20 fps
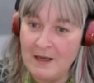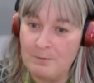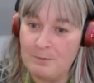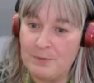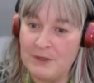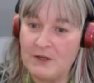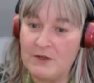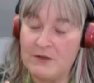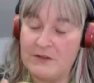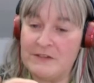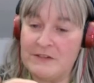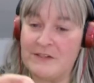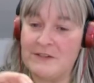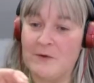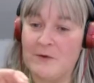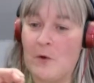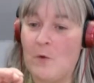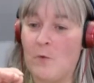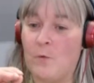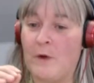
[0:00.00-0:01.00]
Because
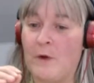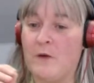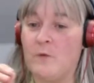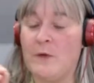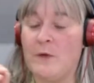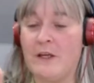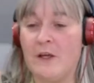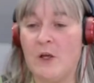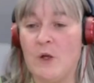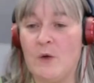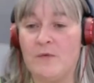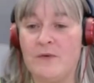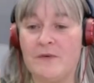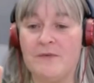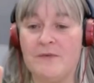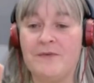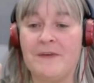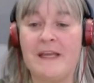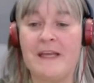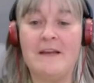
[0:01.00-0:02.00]
when we go for
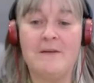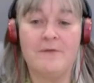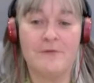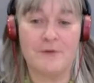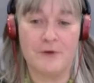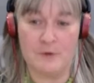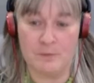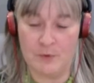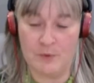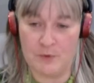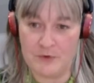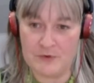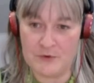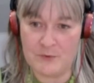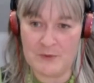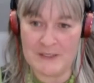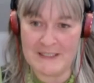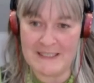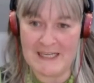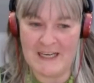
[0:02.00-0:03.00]
favorite books,
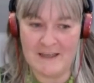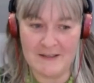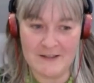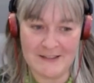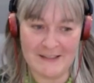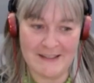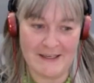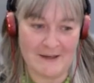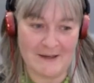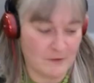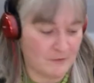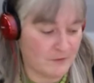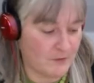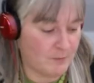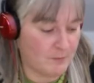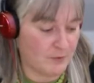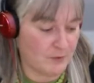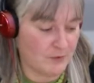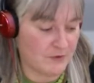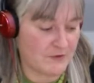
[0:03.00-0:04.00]
we tend to go for
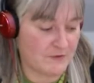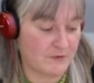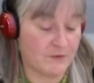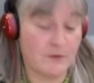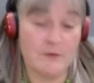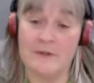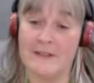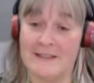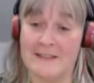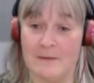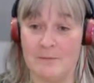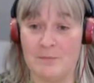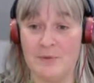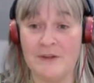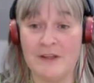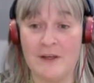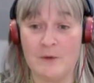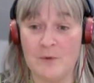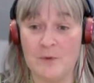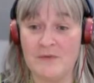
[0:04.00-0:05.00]
books, for example,
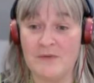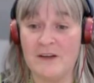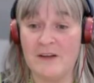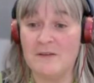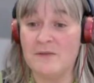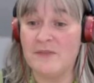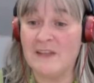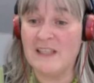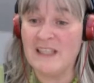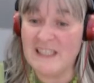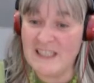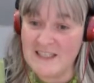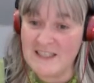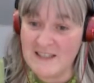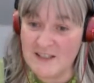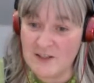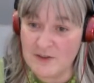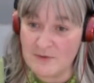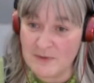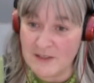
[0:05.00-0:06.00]
that we found fairly
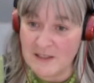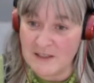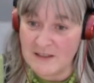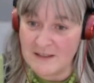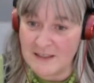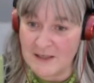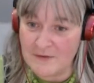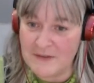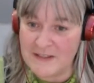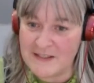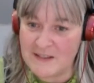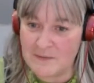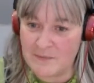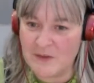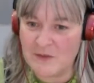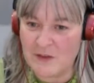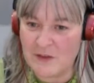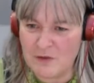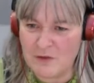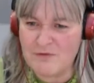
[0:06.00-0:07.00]
easy to read. If it's
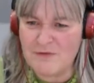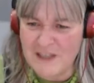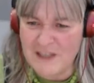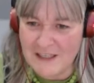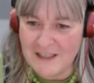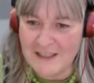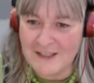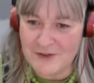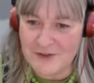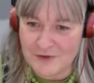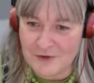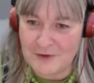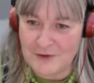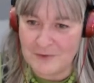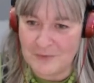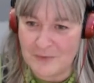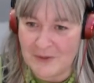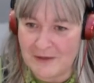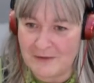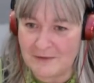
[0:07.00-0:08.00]
something that you really
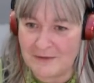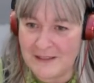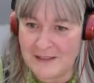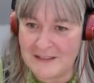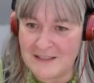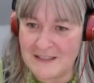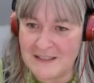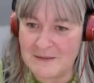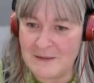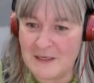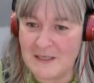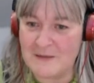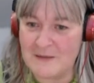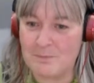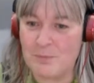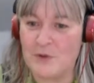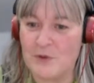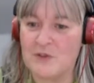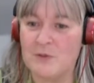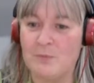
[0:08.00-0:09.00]
struggle with, it's it, it's
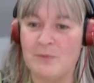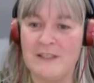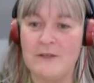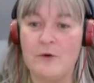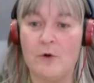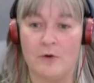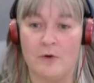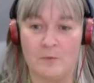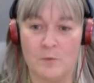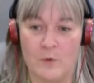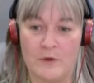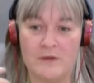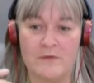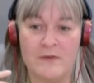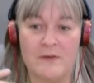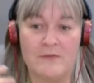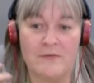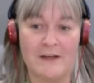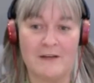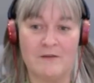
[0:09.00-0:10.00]
possibly not one of
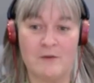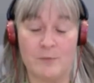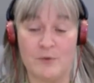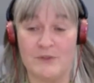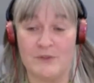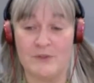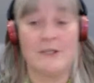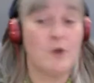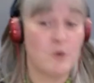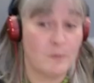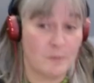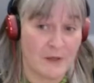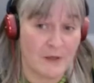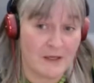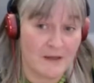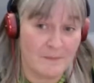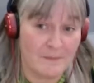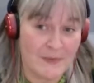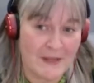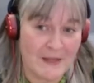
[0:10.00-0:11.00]
your favorite books. It could be.